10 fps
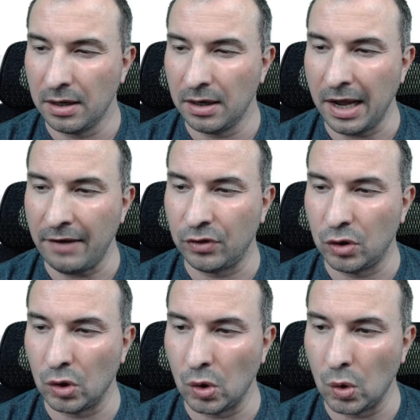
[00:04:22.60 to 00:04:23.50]
left
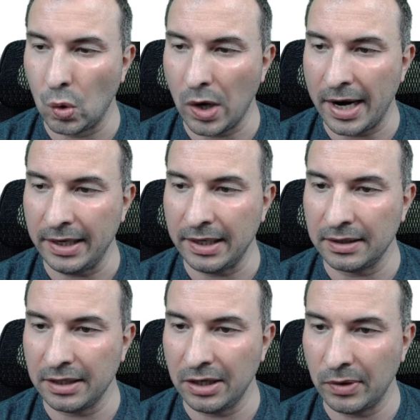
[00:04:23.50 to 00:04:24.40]
to right,
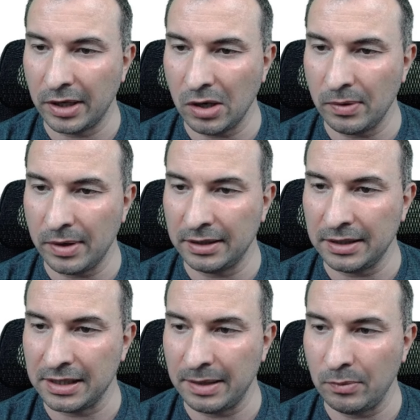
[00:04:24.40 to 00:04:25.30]
and here we go. And
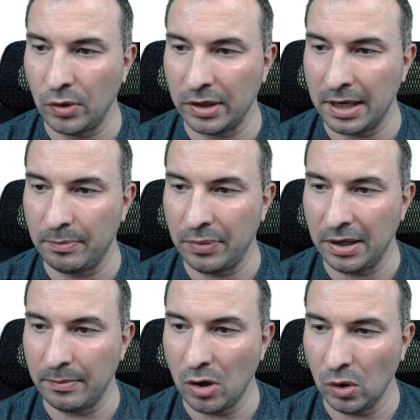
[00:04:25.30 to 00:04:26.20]
the same with
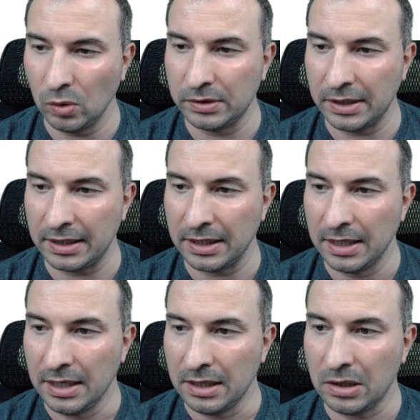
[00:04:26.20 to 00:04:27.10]
npm hosted,
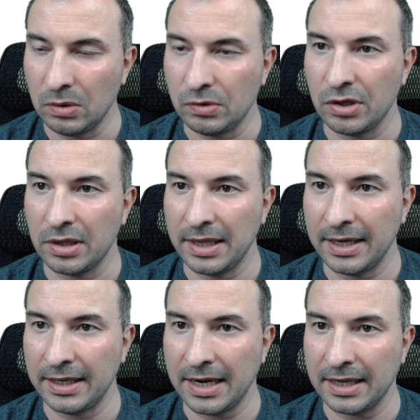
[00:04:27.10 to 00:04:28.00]
so just
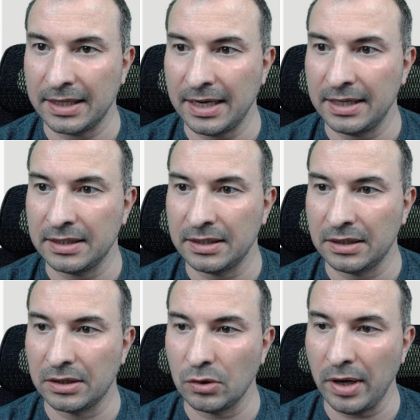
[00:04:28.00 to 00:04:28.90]
like that. And
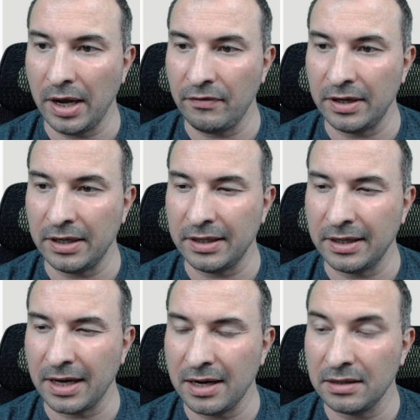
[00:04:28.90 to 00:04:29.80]
do we have
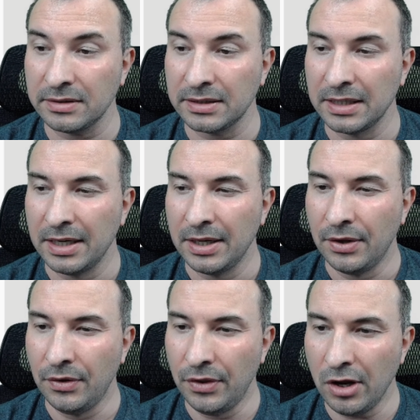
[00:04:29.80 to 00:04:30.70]
anything else?
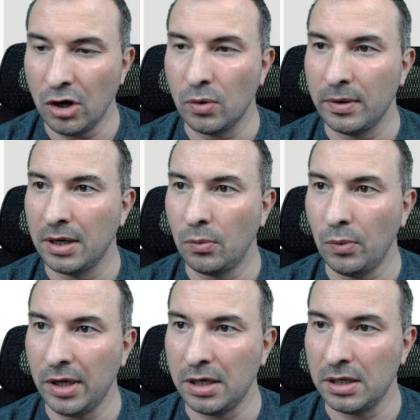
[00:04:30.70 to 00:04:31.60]
No,
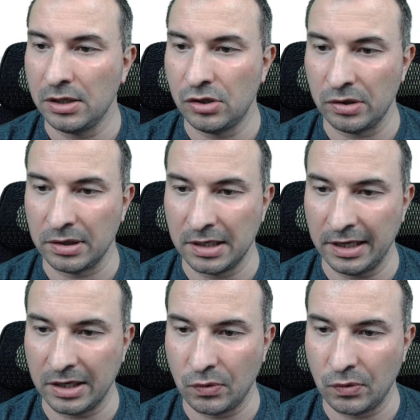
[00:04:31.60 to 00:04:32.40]
we just click